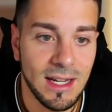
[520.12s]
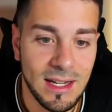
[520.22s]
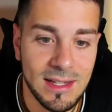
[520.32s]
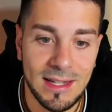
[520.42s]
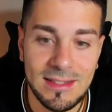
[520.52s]

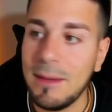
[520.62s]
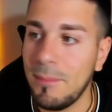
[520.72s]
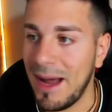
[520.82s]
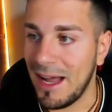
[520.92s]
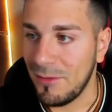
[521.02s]
let's say
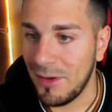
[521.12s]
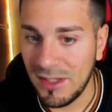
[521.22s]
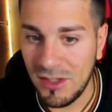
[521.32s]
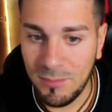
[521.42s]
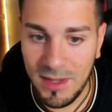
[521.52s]
black's
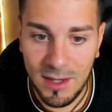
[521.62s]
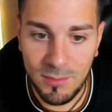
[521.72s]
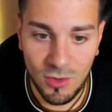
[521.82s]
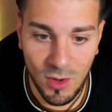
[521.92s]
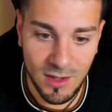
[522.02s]
position
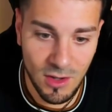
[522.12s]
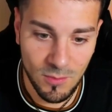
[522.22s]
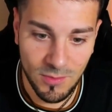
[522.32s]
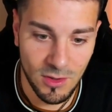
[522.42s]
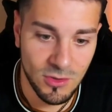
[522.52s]
becomes quite
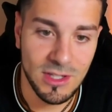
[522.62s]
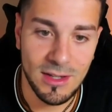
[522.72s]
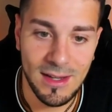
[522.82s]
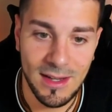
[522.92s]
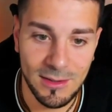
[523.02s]
convoluted.
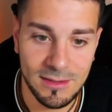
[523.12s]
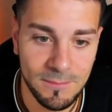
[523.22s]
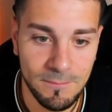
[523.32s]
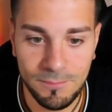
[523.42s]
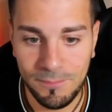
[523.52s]

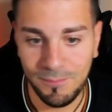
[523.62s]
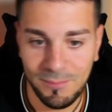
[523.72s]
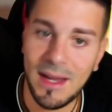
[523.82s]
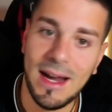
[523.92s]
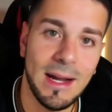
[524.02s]

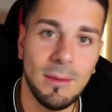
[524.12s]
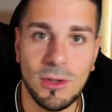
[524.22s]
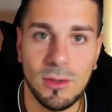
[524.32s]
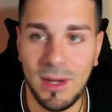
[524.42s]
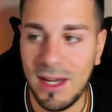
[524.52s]
And let me
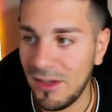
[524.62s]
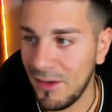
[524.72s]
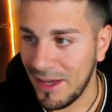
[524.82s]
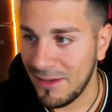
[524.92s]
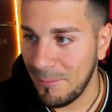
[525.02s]
remind you
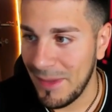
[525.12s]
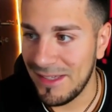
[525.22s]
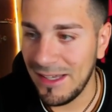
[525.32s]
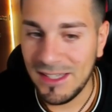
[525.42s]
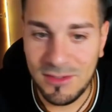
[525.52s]
that the
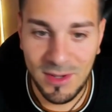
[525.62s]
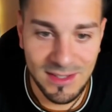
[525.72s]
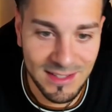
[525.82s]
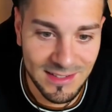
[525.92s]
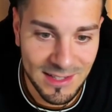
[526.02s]
Byzantines
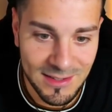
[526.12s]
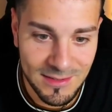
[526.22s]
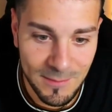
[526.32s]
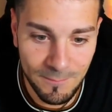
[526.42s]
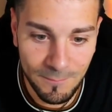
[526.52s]
went
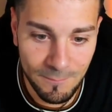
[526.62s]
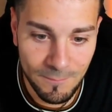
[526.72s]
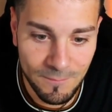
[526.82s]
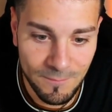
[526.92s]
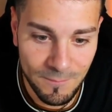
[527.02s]
extinct.
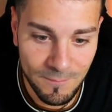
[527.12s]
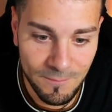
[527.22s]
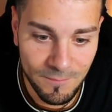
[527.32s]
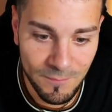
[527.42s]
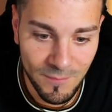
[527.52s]

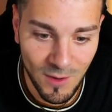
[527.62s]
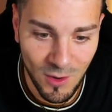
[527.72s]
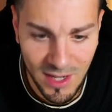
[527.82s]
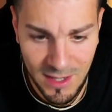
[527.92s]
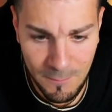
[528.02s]

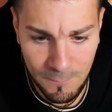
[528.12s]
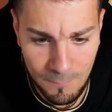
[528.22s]
Okay.